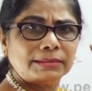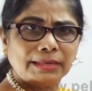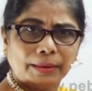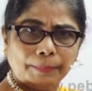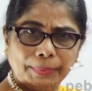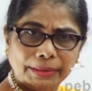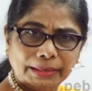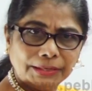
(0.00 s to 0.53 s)

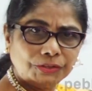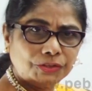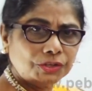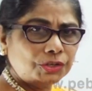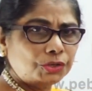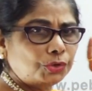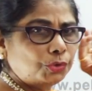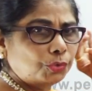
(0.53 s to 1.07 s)
double
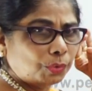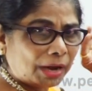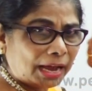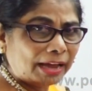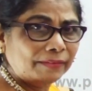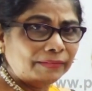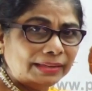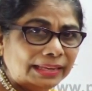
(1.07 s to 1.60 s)
digit, you
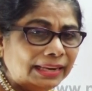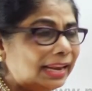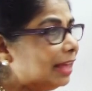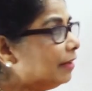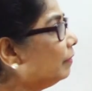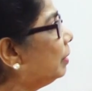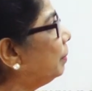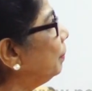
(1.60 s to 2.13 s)
have
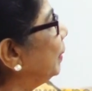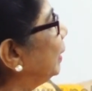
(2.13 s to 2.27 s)
11